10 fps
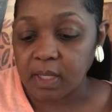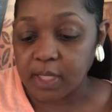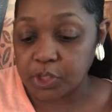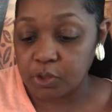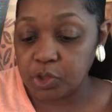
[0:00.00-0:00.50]

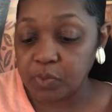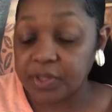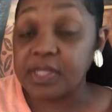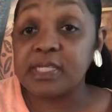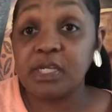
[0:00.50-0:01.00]
I told you
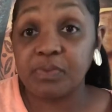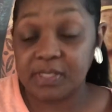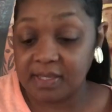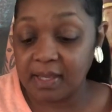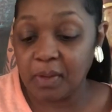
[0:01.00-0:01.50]
what the
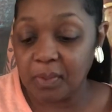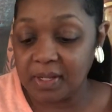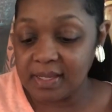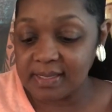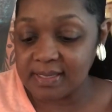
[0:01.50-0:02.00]
secret to that
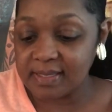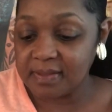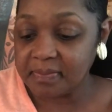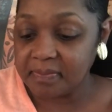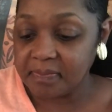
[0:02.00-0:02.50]
was,
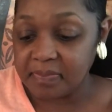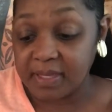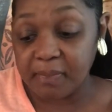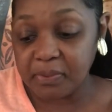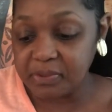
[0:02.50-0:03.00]

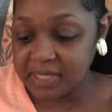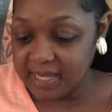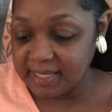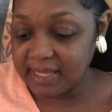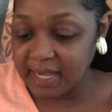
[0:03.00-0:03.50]
that
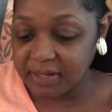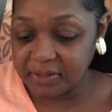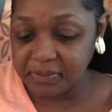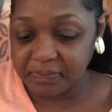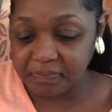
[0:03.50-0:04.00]
butane
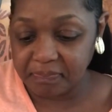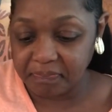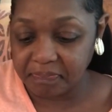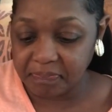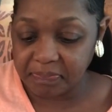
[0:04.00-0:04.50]
lighter.
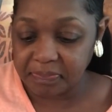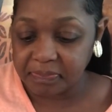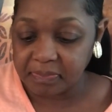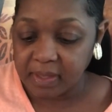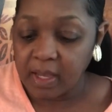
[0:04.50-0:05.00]

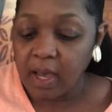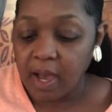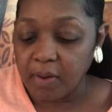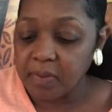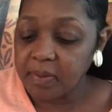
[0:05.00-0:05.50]

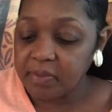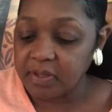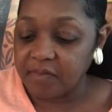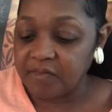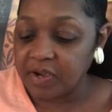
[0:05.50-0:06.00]
I remember
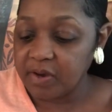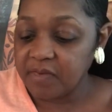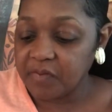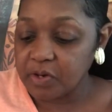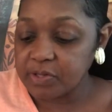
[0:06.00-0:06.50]
the
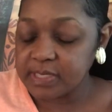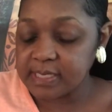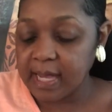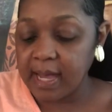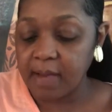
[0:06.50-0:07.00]
very
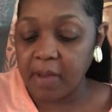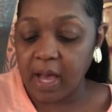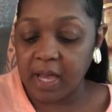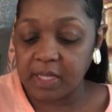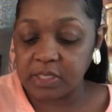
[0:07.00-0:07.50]
first time
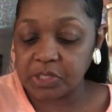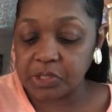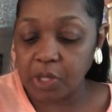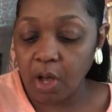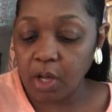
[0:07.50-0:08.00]
I
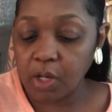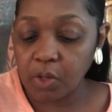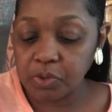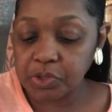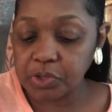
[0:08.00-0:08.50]
saw
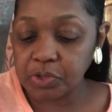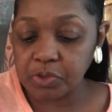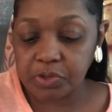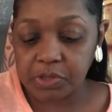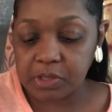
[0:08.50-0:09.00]

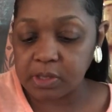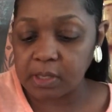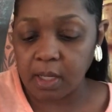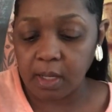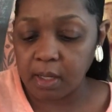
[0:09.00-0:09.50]
coasters,
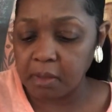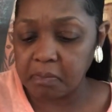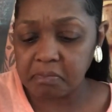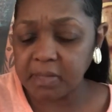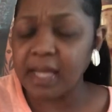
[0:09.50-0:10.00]

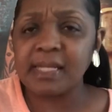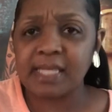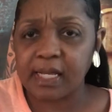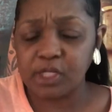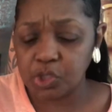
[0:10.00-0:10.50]
not
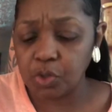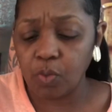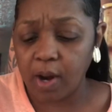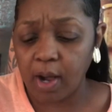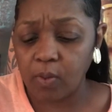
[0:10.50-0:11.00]
exactly sure
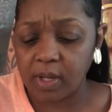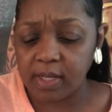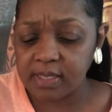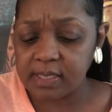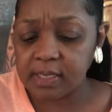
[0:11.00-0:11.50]
where I
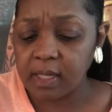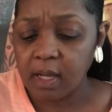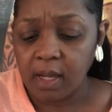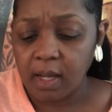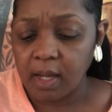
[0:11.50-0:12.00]
was,
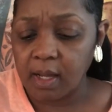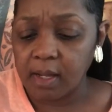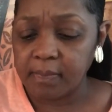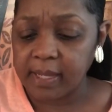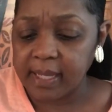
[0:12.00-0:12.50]

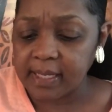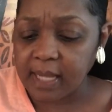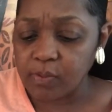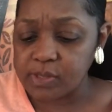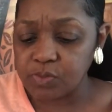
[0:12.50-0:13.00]
and
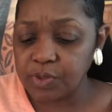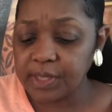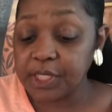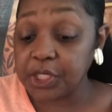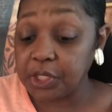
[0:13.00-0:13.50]
I was
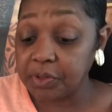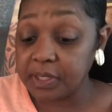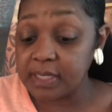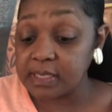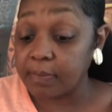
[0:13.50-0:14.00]
really
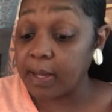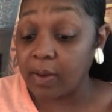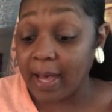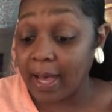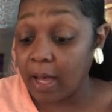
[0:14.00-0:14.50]
curious
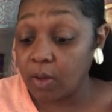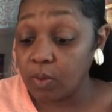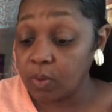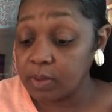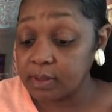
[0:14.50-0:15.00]
about
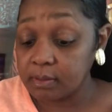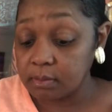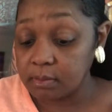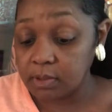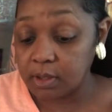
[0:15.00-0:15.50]
how,
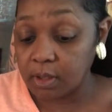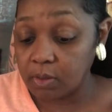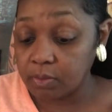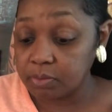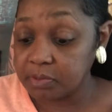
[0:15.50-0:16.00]
you
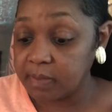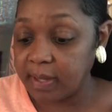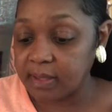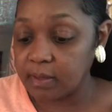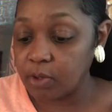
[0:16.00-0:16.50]
know, to
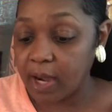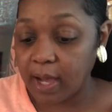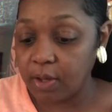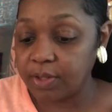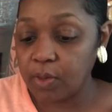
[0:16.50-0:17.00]
make them or
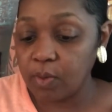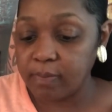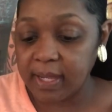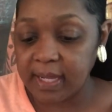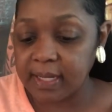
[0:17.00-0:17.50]
how they were
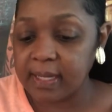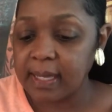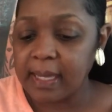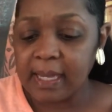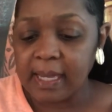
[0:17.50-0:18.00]
made.
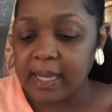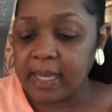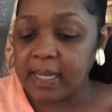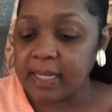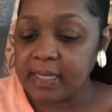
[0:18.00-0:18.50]

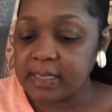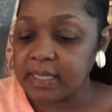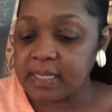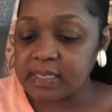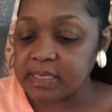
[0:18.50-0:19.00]
And
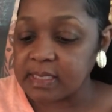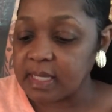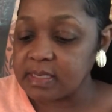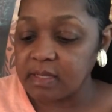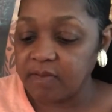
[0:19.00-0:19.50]
it's
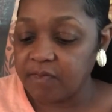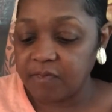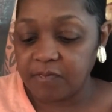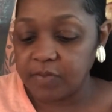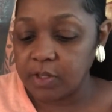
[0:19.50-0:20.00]
as if,
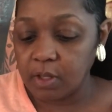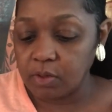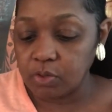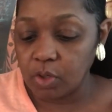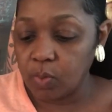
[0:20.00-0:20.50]
you
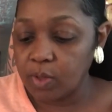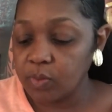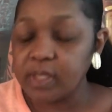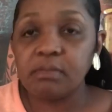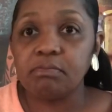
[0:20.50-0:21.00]
know, no one
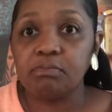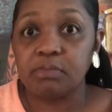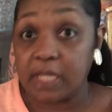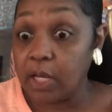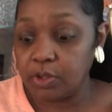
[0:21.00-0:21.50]
would
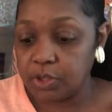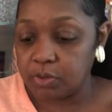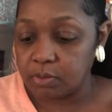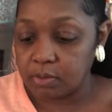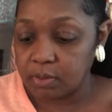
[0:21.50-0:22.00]
tell
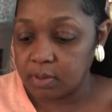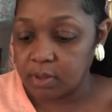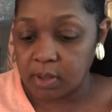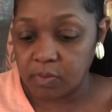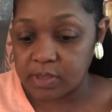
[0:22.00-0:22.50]
you.
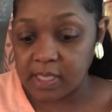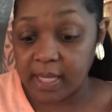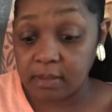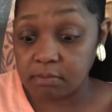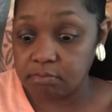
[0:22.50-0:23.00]
It was
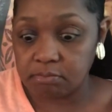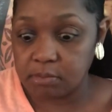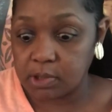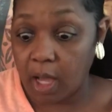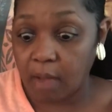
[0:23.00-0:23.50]
like
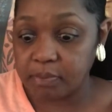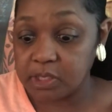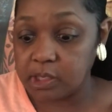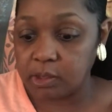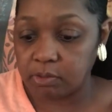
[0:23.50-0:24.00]
top
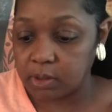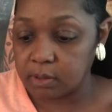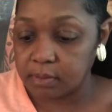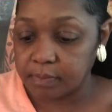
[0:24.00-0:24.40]
secret.